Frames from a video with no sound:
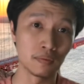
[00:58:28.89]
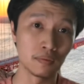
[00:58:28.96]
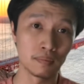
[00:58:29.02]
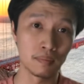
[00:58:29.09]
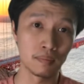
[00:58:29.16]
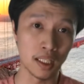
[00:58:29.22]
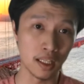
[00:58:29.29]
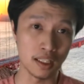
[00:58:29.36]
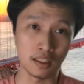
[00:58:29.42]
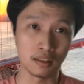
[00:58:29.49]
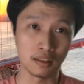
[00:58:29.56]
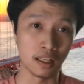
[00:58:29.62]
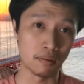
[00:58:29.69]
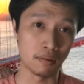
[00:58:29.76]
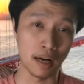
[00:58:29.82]
because
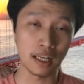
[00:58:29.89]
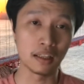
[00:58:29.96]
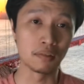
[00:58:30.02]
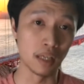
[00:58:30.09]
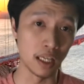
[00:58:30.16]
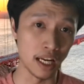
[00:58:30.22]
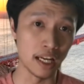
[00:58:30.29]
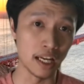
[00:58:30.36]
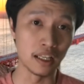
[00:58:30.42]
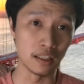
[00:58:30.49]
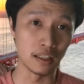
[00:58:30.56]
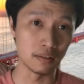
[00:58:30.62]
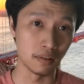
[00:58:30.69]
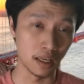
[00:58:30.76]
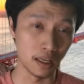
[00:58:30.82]
directly related,
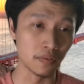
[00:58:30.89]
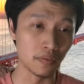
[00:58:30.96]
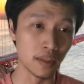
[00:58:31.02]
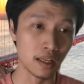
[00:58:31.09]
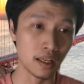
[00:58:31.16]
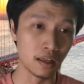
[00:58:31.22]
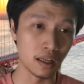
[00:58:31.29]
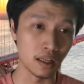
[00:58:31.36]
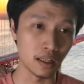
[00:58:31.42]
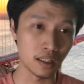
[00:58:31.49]
right?